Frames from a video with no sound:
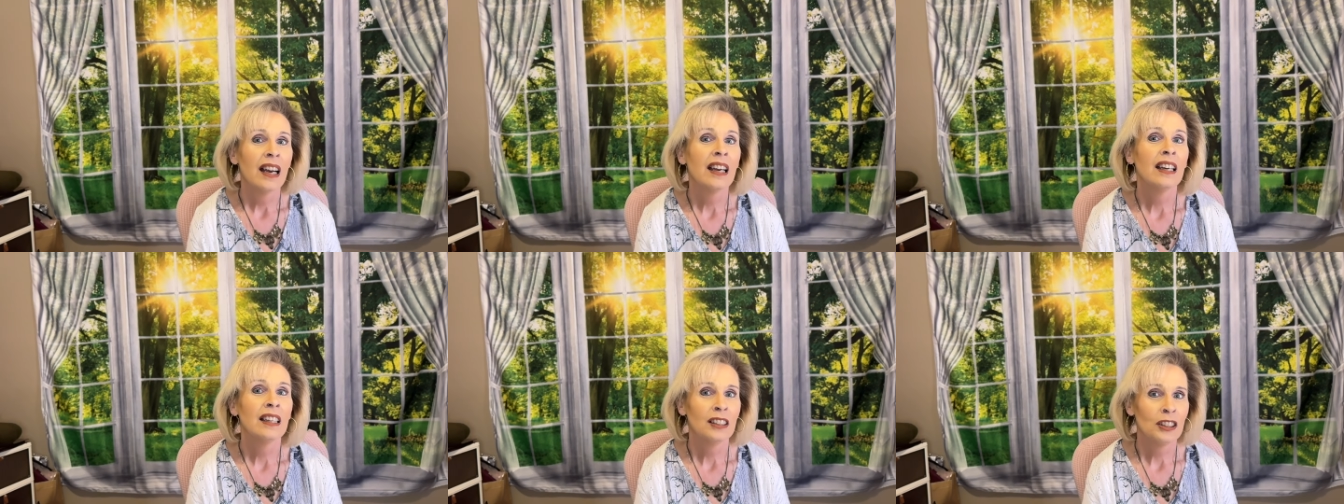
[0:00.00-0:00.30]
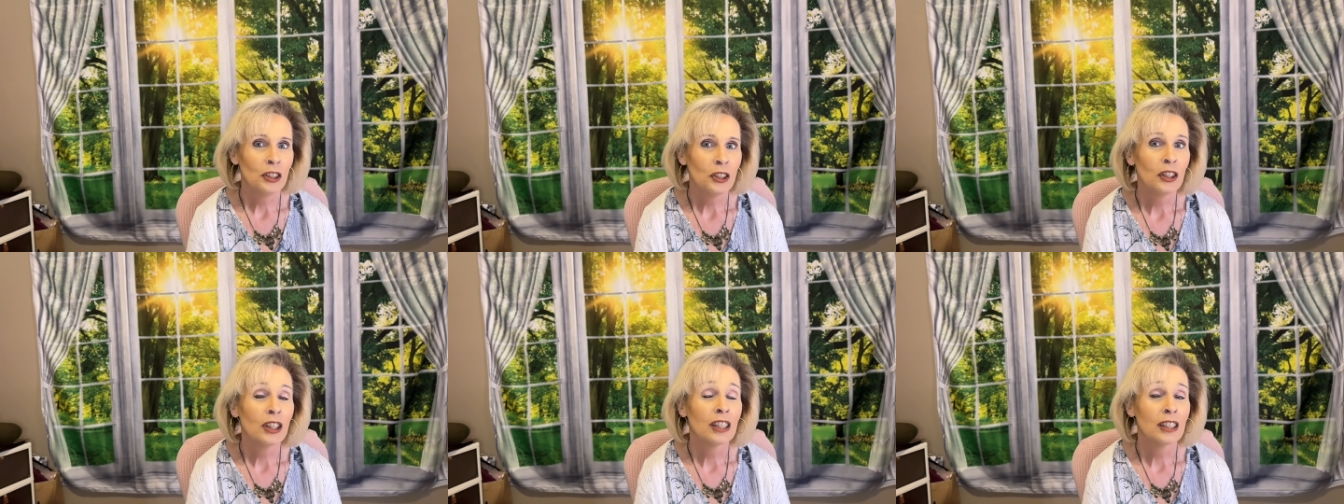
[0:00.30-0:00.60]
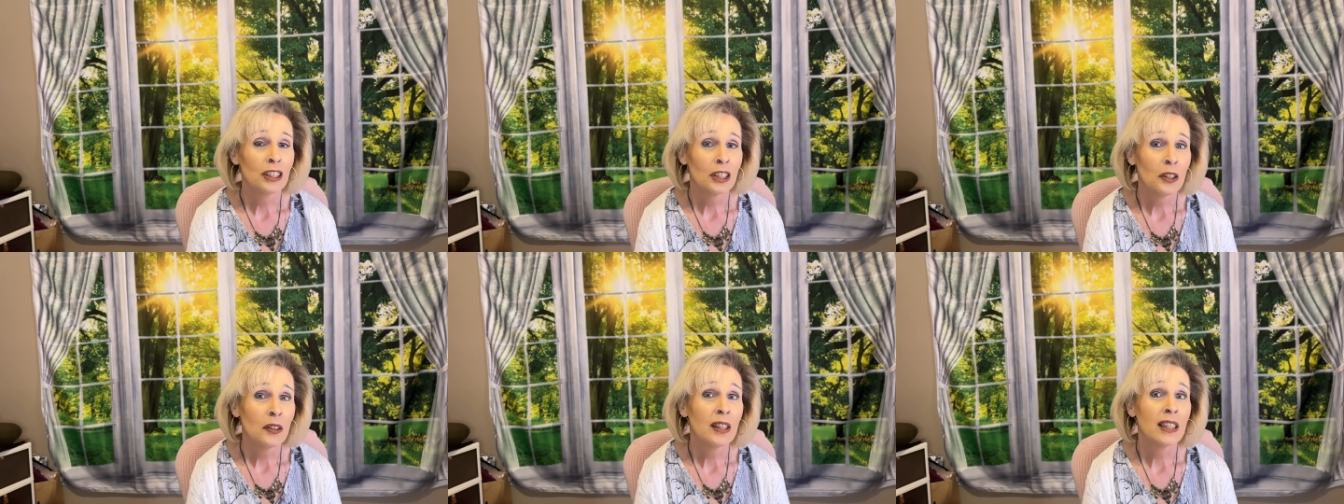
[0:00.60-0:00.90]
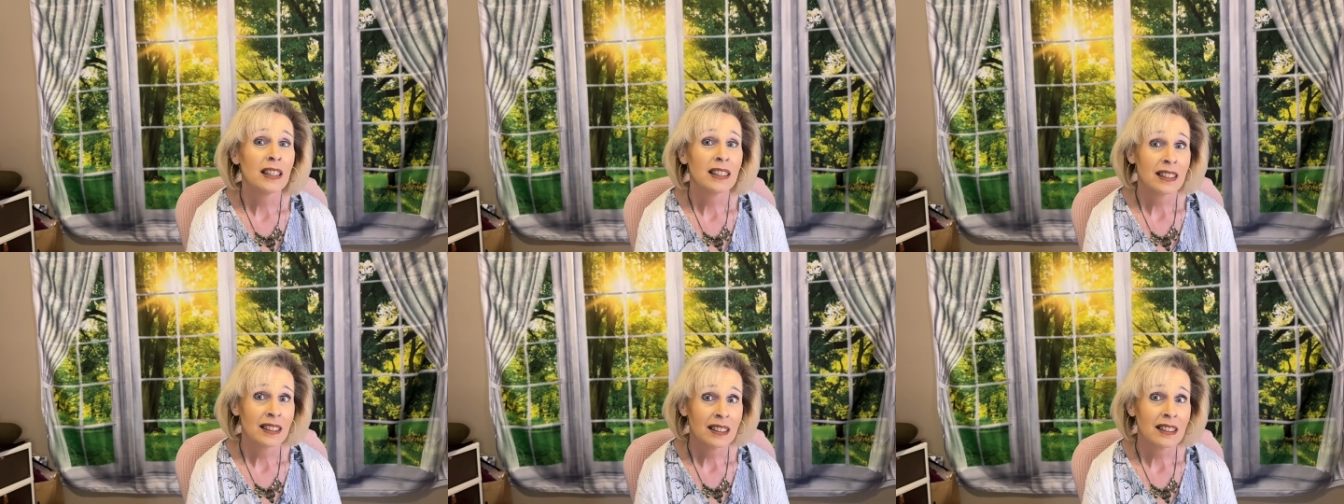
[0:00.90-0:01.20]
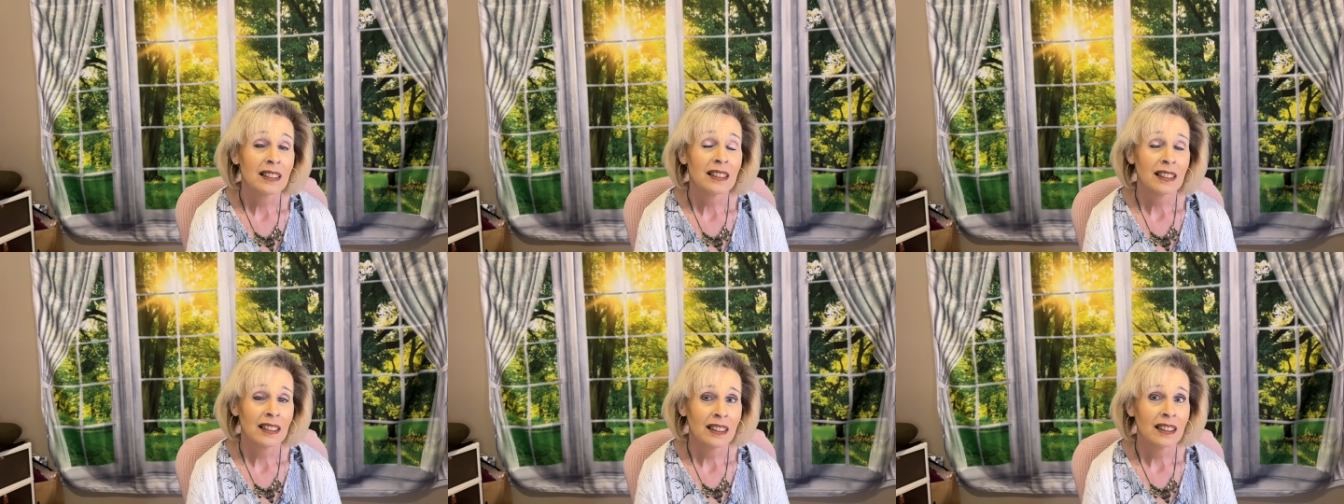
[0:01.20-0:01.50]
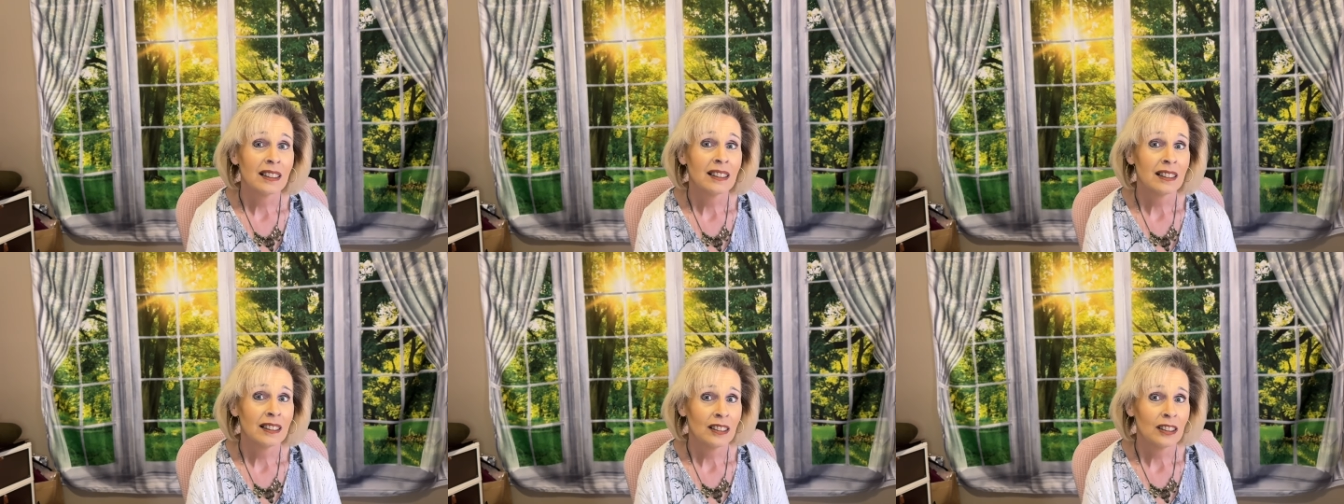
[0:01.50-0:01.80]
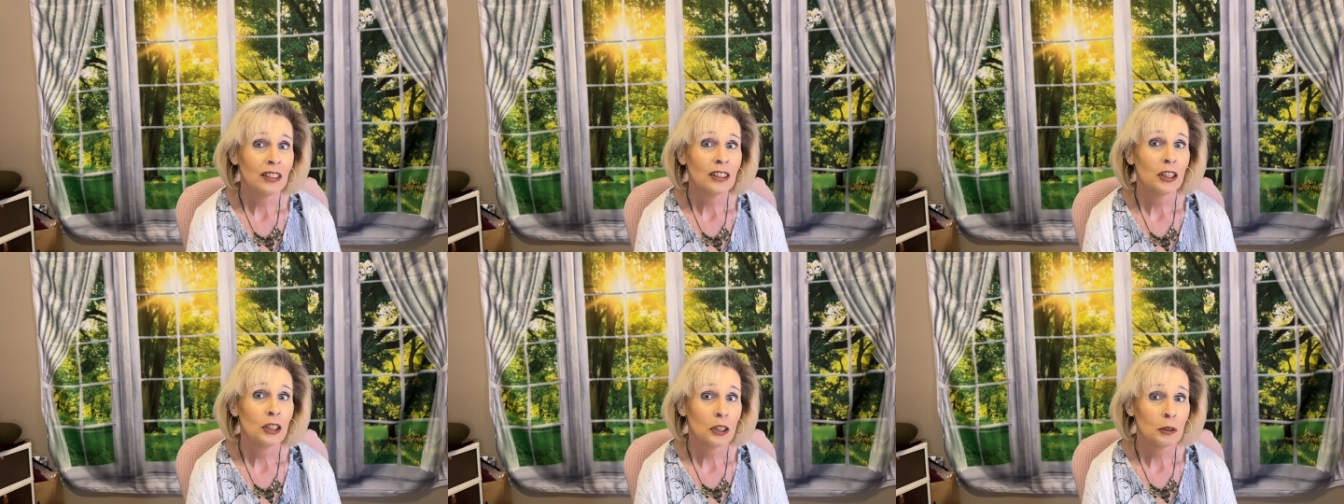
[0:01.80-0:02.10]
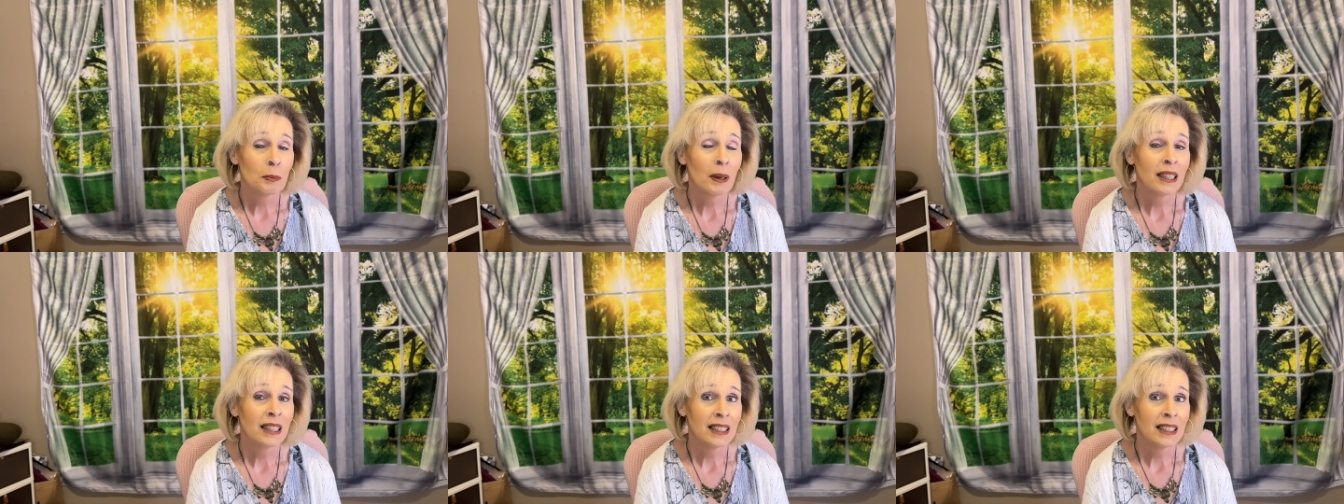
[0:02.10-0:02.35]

and you can do this. Use my